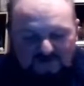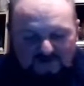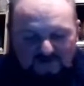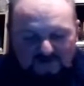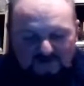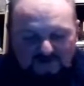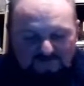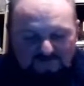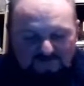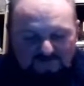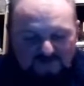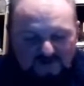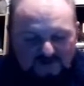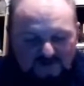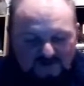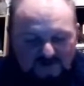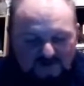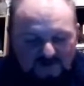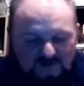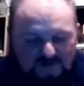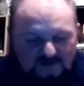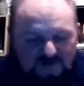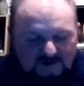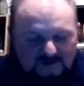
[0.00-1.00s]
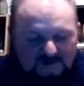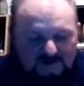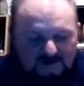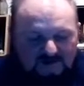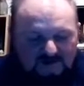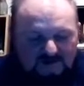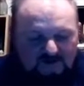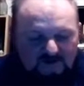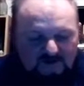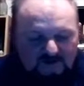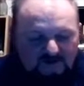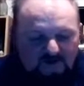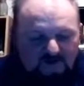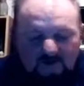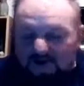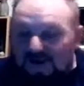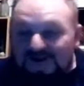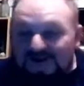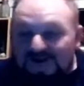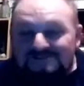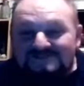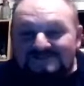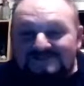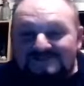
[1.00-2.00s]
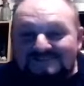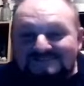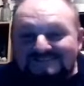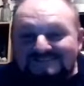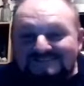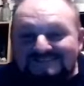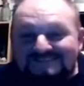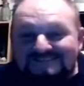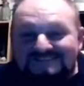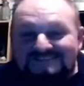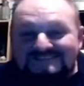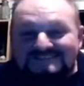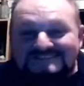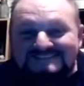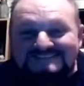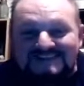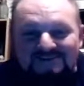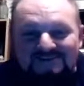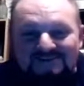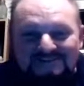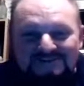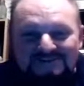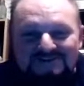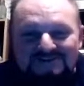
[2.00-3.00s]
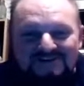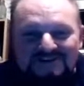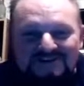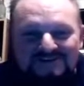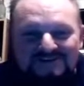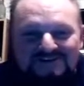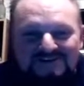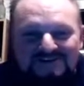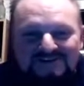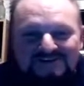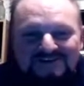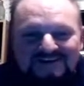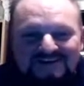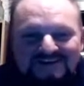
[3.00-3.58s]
So, all right, guys, lovely talking to you.